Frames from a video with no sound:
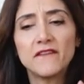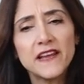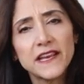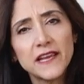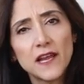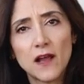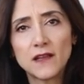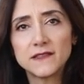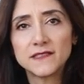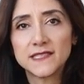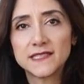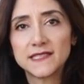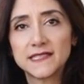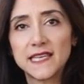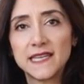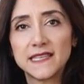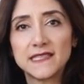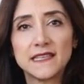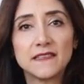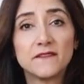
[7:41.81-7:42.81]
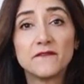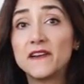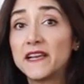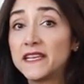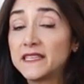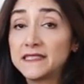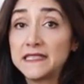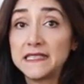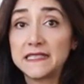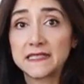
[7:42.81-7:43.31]
very understated,
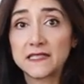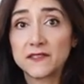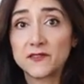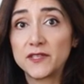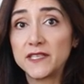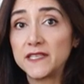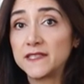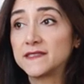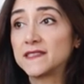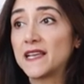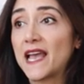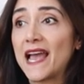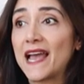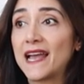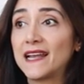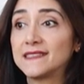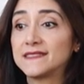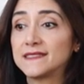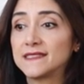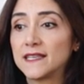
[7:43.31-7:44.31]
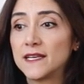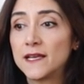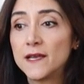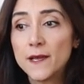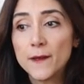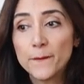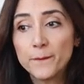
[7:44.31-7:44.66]
very discreet, and